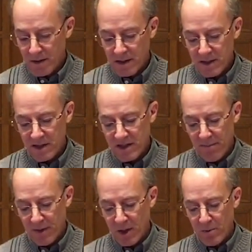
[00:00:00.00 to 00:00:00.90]
This is
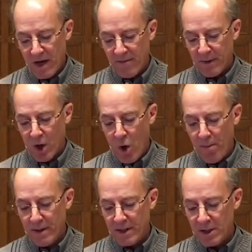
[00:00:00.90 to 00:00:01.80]
something we have been
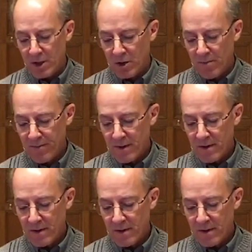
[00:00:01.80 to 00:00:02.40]
hoping to do,